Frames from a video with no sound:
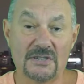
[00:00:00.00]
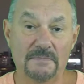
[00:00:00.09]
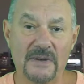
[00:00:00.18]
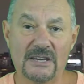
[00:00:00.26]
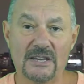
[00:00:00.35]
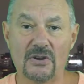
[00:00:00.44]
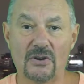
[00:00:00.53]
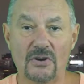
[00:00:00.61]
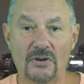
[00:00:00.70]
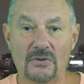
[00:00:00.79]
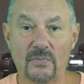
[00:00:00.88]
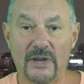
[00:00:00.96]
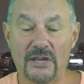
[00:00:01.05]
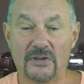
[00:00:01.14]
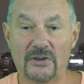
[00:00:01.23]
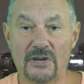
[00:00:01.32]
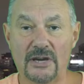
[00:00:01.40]
depending on where
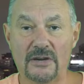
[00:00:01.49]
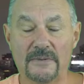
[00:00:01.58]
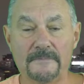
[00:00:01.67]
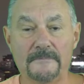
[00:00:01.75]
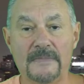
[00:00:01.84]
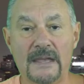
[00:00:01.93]
you go.